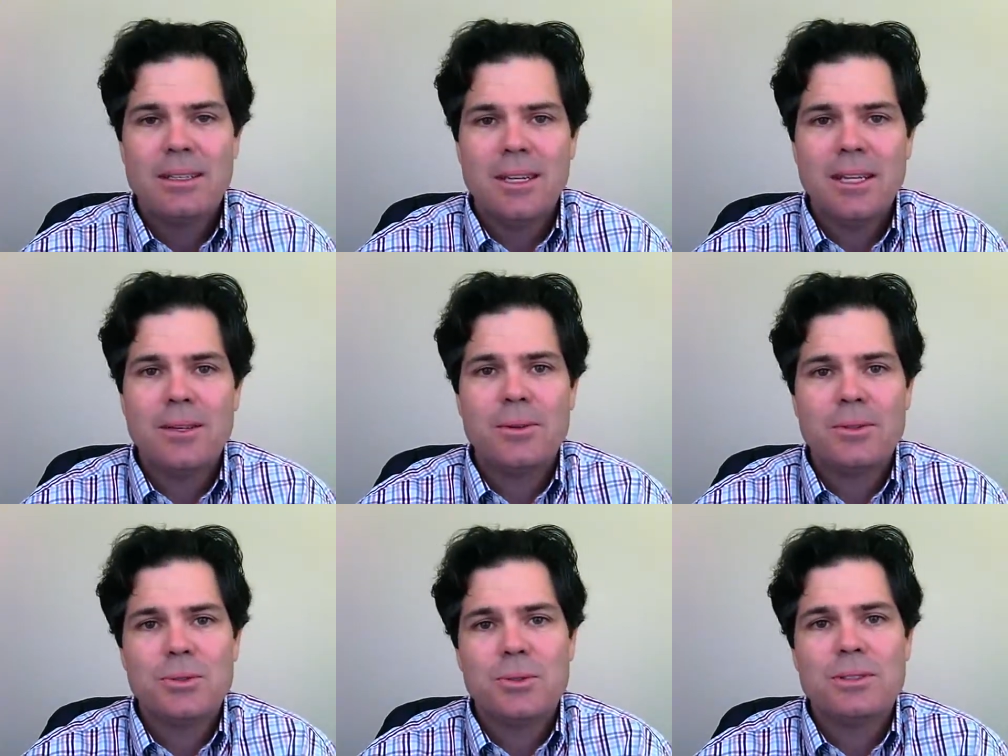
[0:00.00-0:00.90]

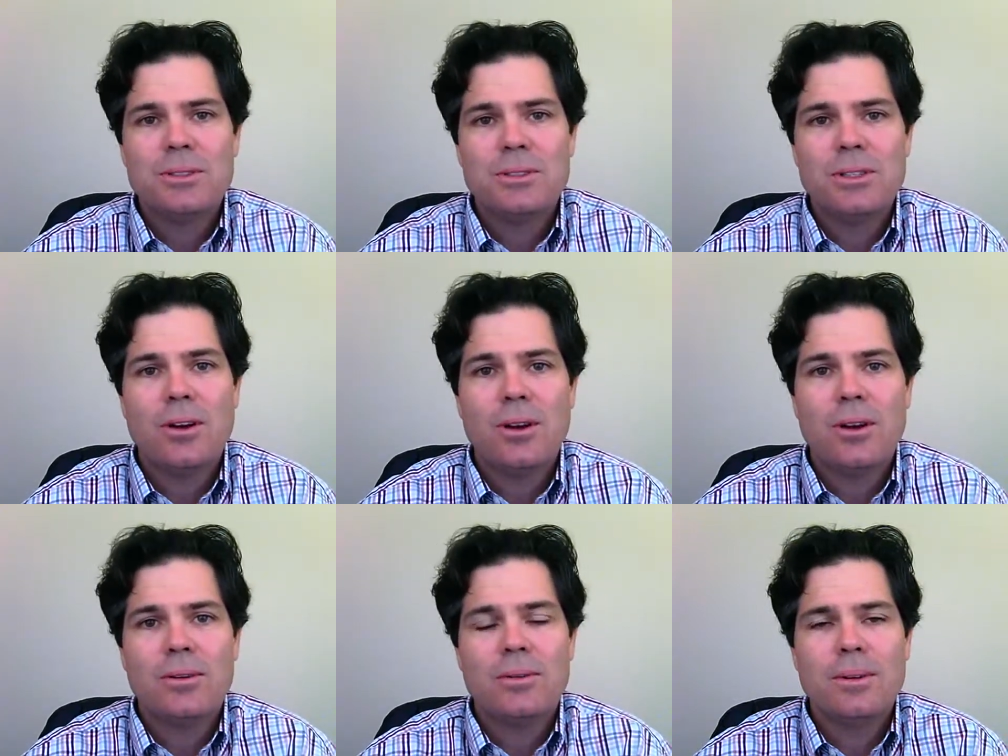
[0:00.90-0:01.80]
Non-liquid sources
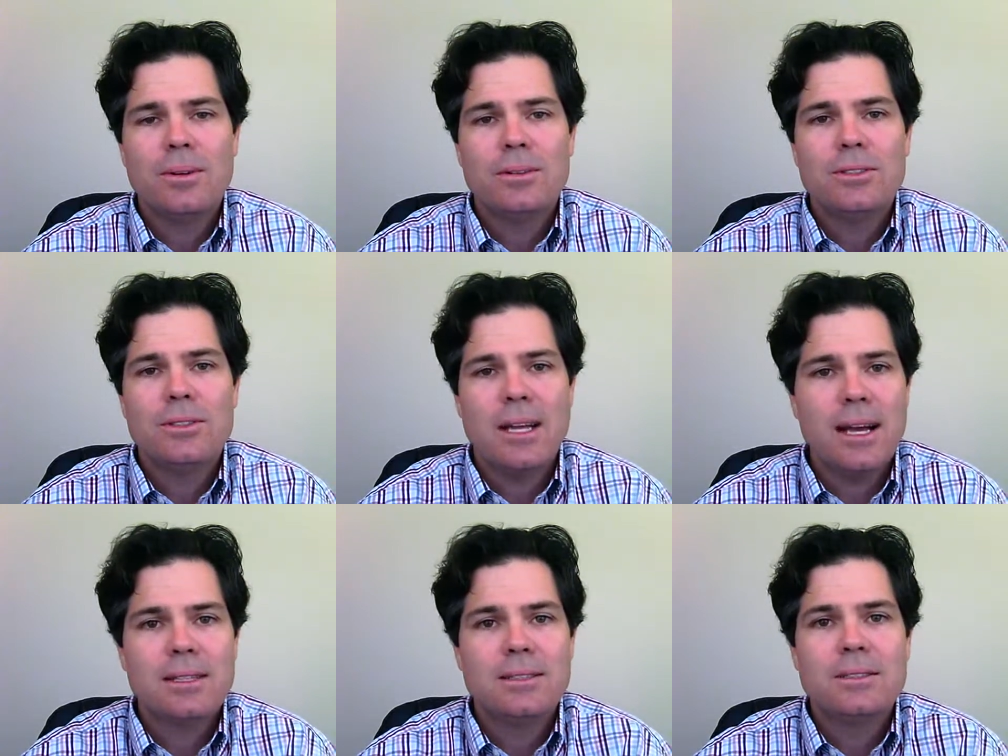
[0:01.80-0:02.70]
are
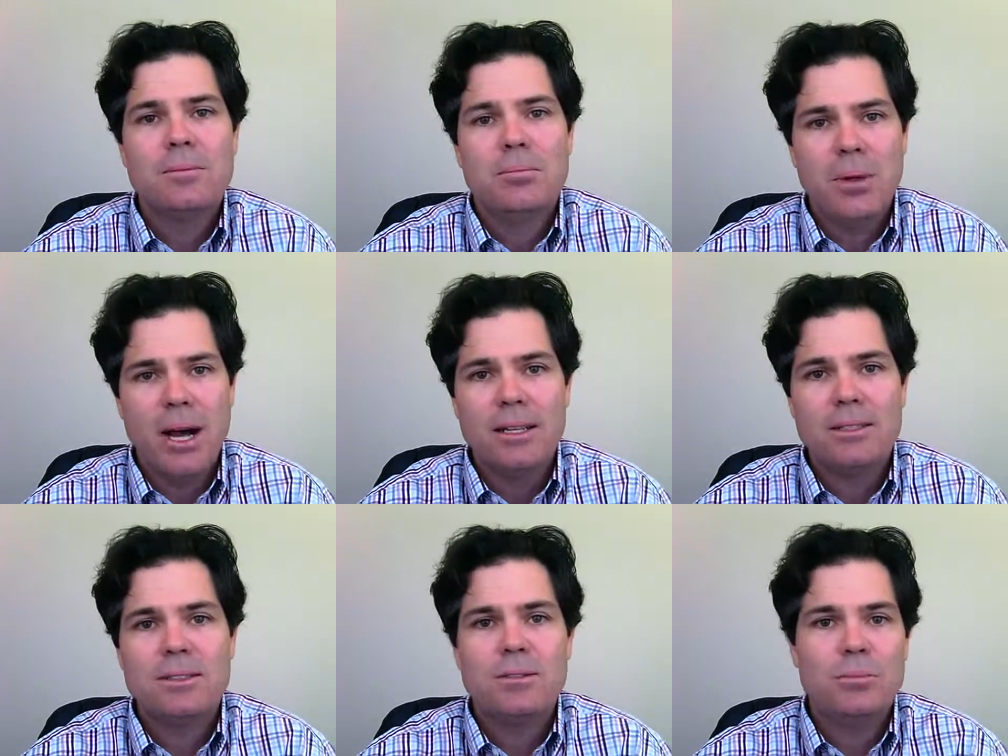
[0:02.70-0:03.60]
stocks,
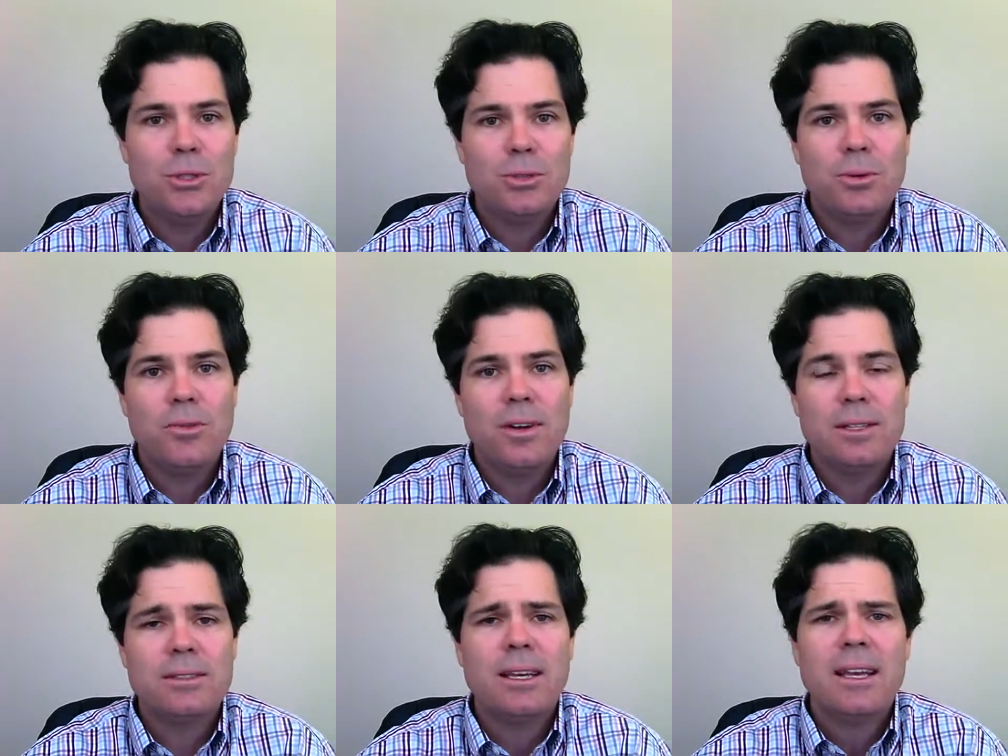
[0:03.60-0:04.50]
bonds, mutual
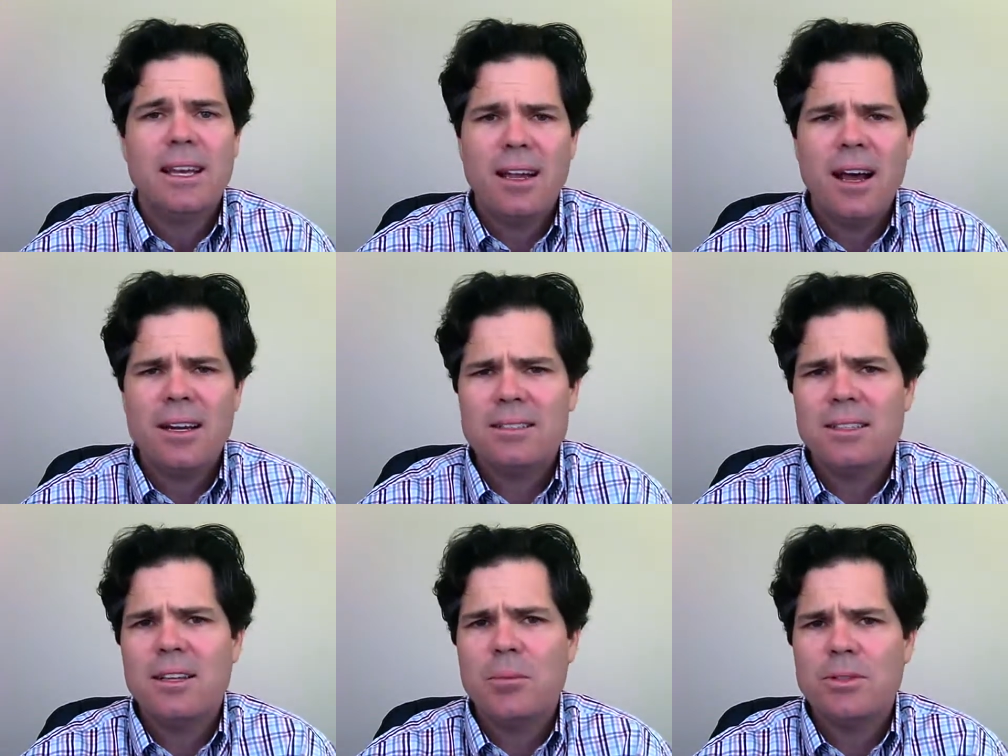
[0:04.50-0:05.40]
funds, and
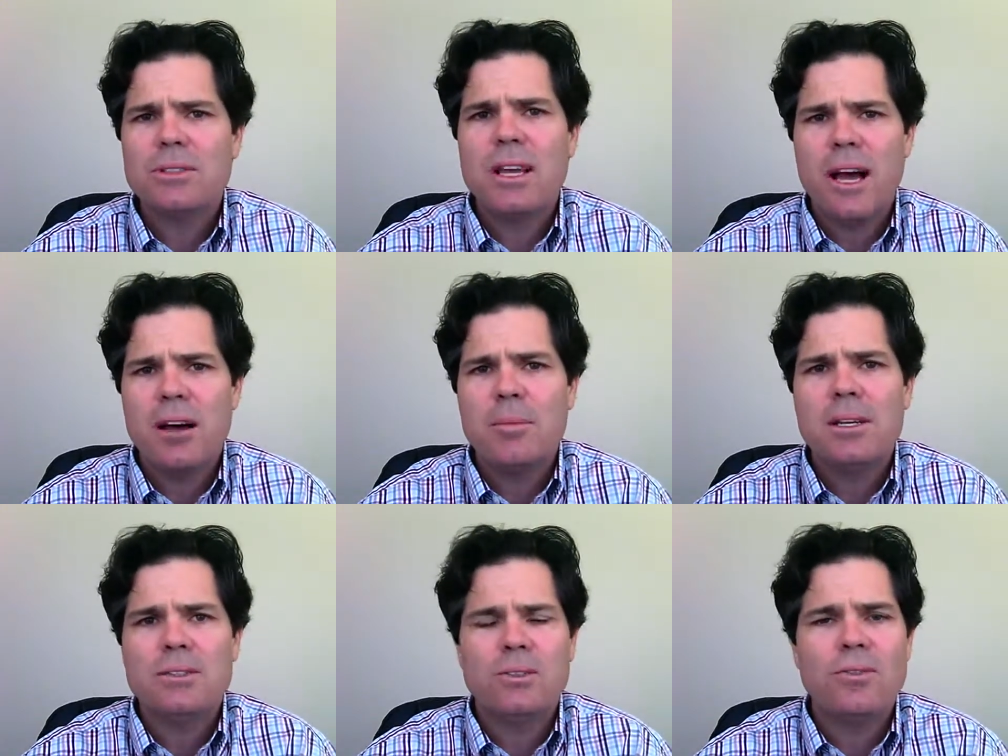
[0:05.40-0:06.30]
honestly the most
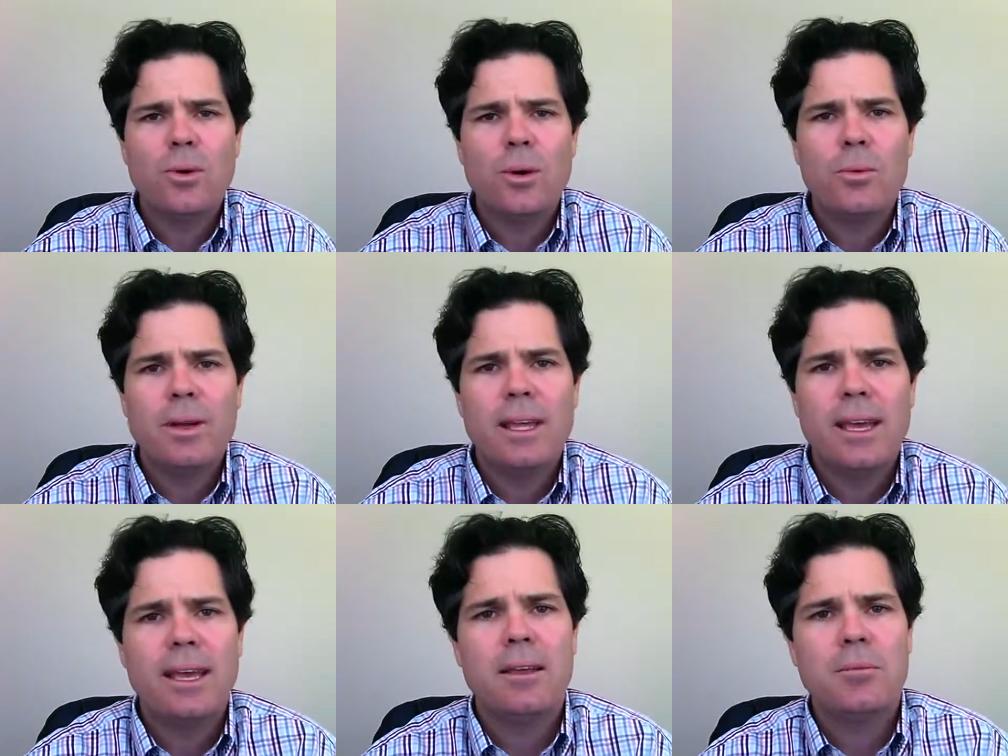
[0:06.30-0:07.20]
common is a
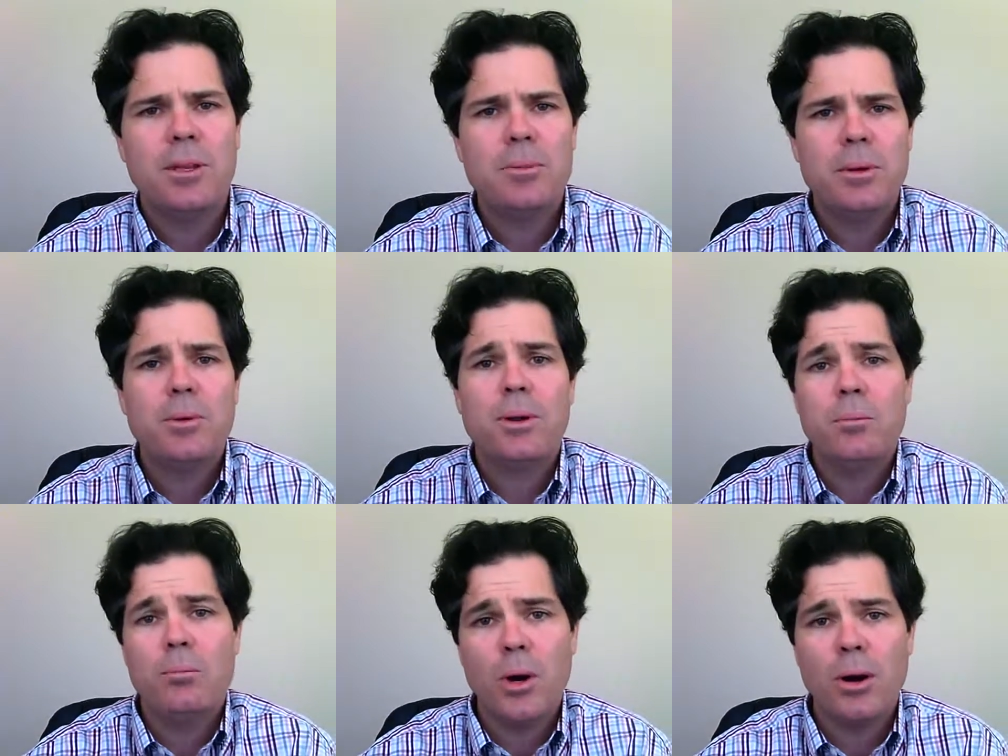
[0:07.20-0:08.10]
401k. Many people
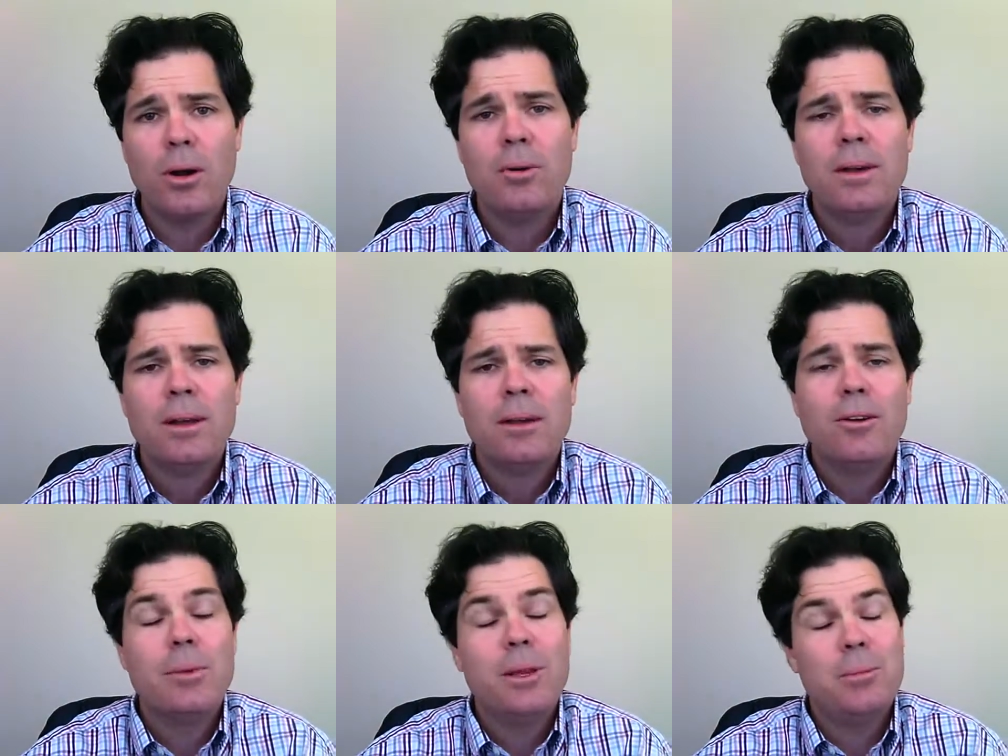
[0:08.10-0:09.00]
can borrow
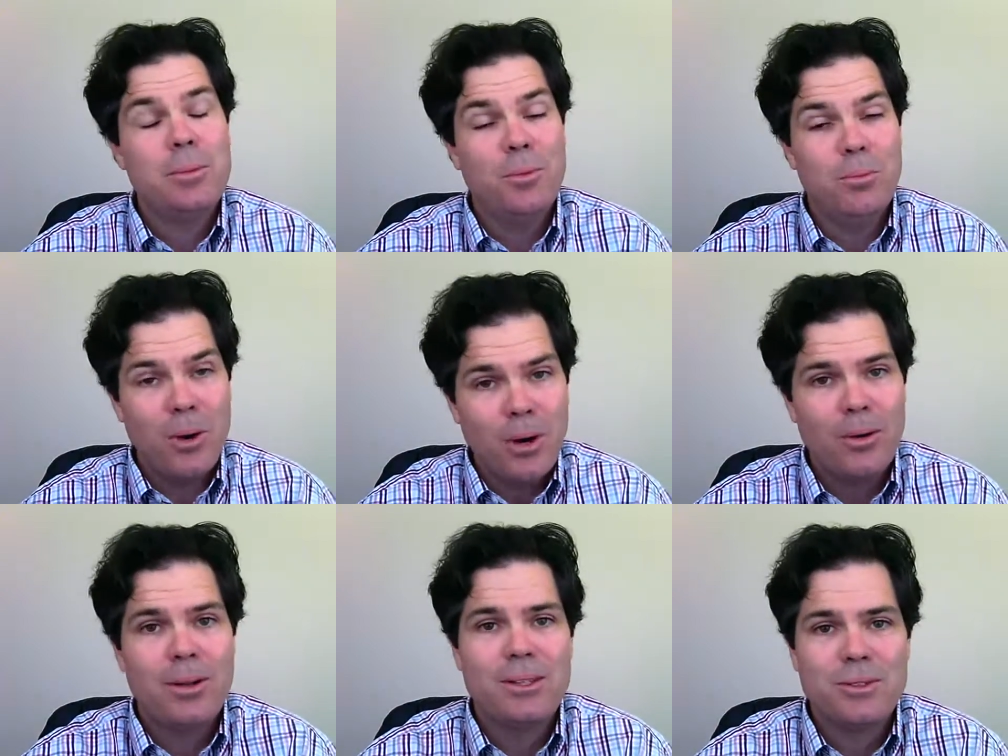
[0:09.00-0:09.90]
or many people
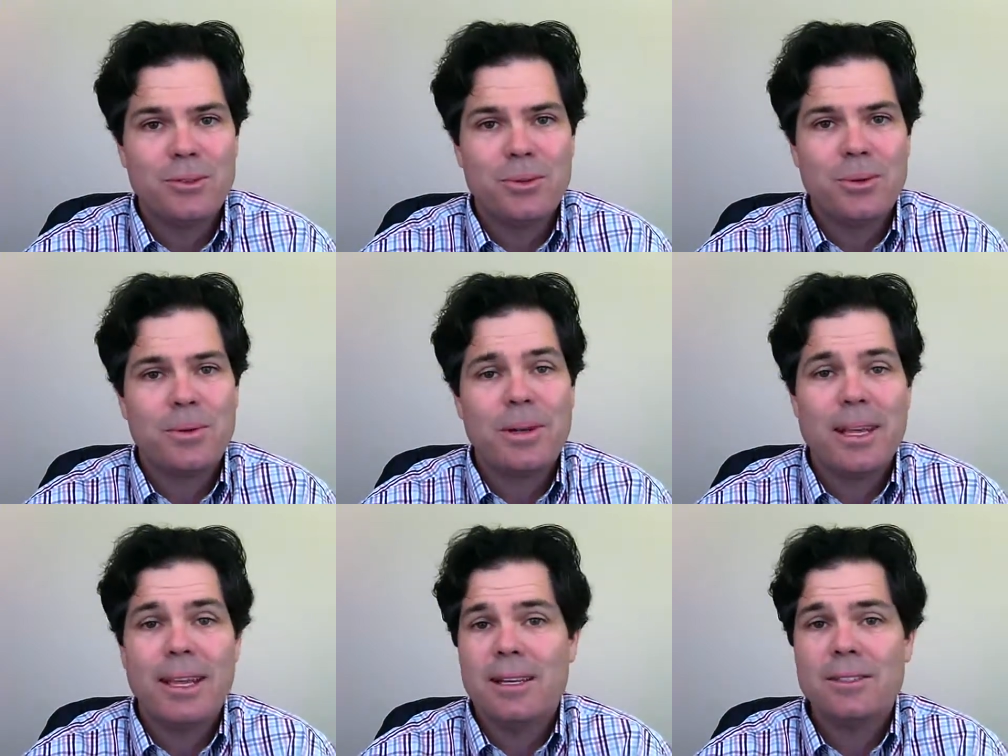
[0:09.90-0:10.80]
borrow against their
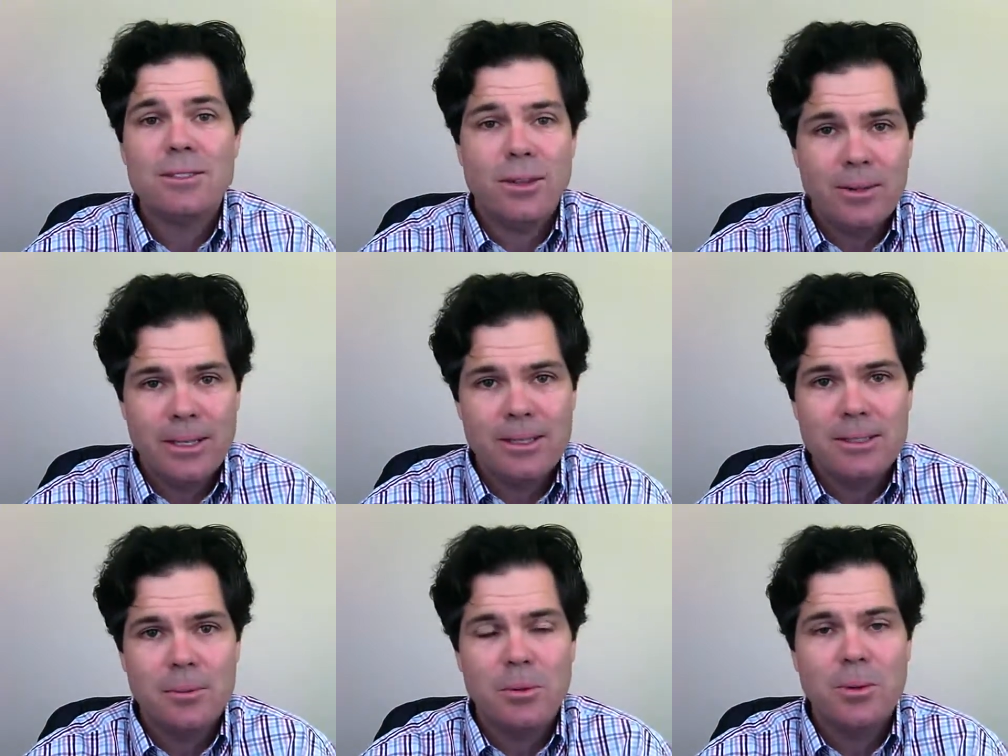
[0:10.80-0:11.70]
401k, and it's totally
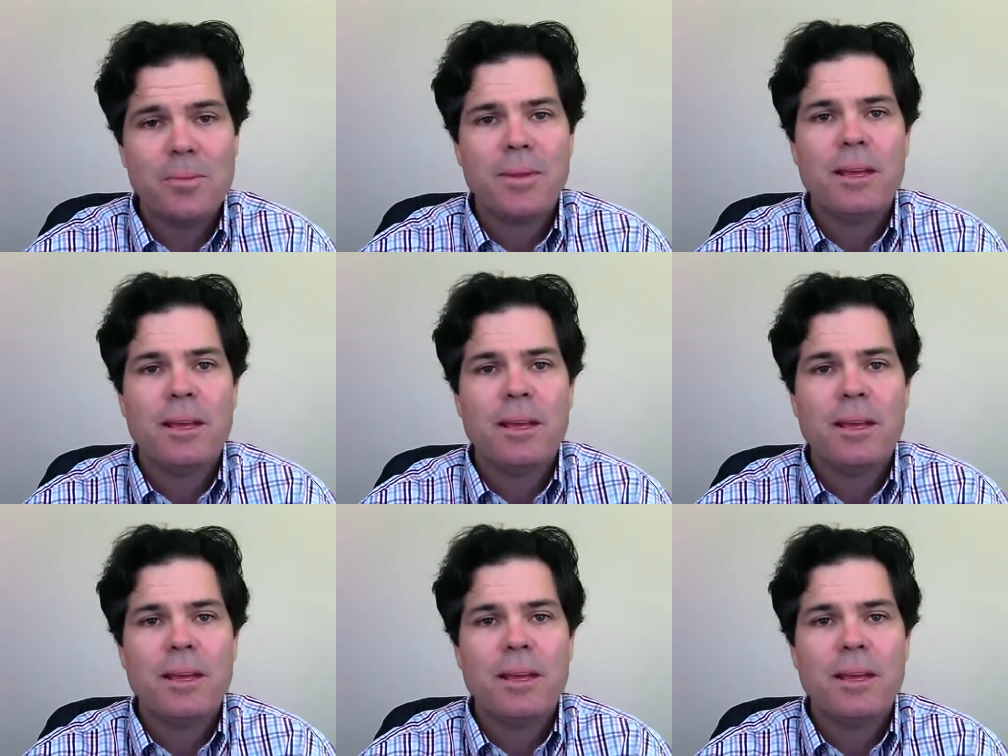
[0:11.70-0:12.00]
acceptable